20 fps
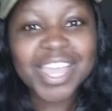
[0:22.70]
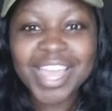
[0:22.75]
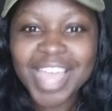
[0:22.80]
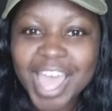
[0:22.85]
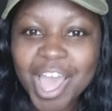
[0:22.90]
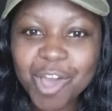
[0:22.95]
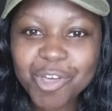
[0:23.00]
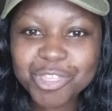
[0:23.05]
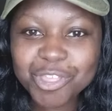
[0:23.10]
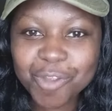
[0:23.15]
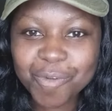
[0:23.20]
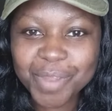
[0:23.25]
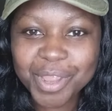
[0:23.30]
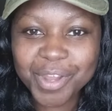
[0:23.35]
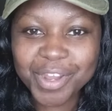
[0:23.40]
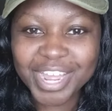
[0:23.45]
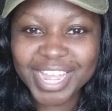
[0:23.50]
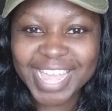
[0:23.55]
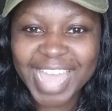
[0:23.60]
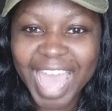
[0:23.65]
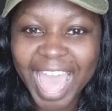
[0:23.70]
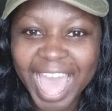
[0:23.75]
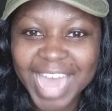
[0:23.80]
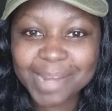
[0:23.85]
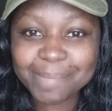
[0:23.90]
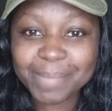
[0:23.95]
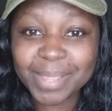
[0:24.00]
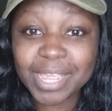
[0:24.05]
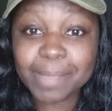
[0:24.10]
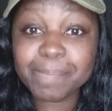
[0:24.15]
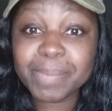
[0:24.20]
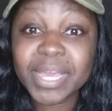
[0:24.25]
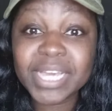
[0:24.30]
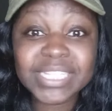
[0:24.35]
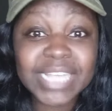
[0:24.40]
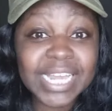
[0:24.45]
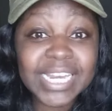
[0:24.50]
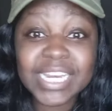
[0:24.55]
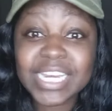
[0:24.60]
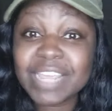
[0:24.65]
Health Career Academy
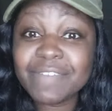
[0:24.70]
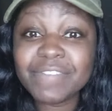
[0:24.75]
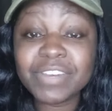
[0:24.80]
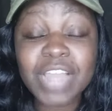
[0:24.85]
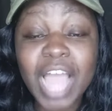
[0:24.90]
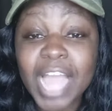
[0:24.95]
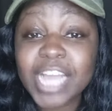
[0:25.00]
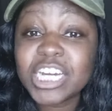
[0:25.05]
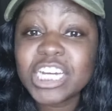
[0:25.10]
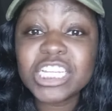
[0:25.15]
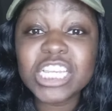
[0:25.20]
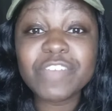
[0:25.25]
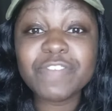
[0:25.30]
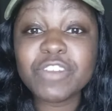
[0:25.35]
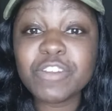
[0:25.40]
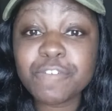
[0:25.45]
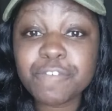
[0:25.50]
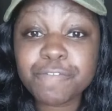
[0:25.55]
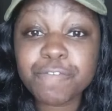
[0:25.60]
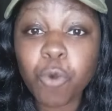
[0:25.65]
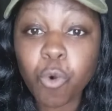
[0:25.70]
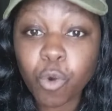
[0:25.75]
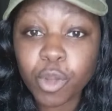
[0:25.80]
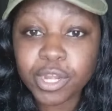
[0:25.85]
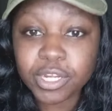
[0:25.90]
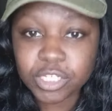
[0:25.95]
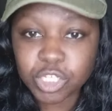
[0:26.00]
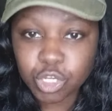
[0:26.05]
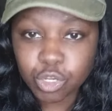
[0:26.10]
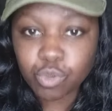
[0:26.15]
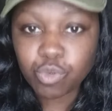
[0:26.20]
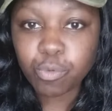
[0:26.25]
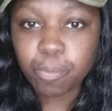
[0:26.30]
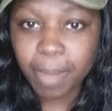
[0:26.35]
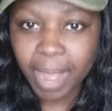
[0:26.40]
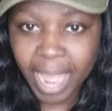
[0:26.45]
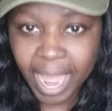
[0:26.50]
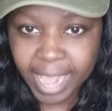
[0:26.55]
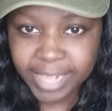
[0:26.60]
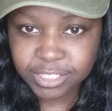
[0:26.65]
because I didn't even I couldn't even afford to
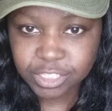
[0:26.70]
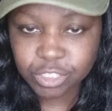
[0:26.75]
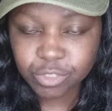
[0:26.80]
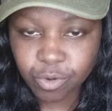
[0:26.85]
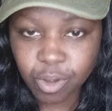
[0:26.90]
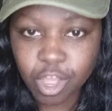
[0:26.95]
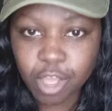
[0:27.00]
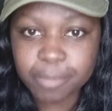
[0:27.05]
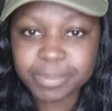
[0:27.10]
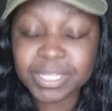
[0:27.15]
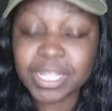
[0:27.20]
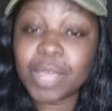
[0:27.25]
buy scrubs.